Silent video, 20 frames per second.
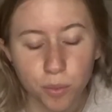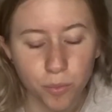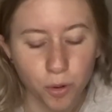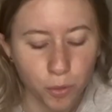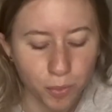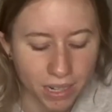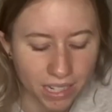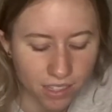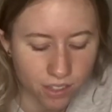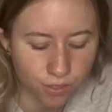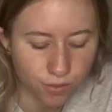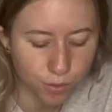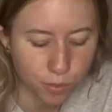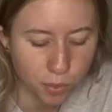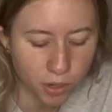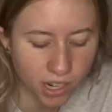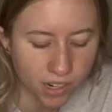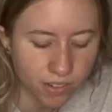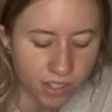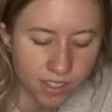more minutes for
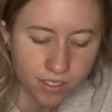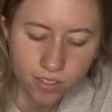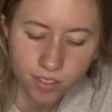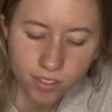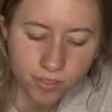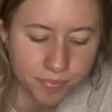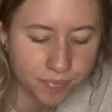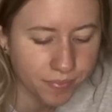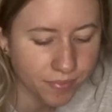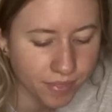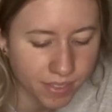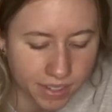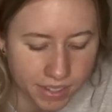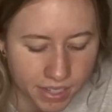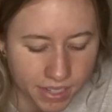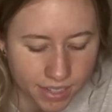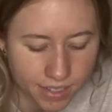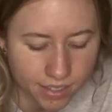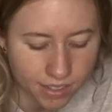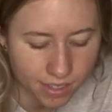brownies.
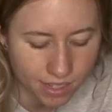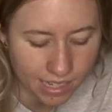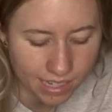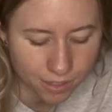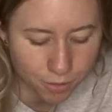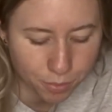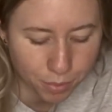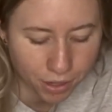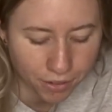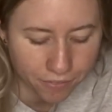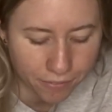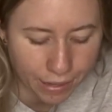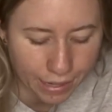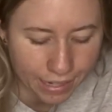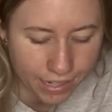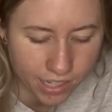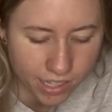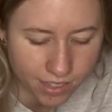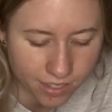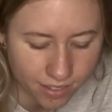Today's
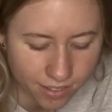perfect.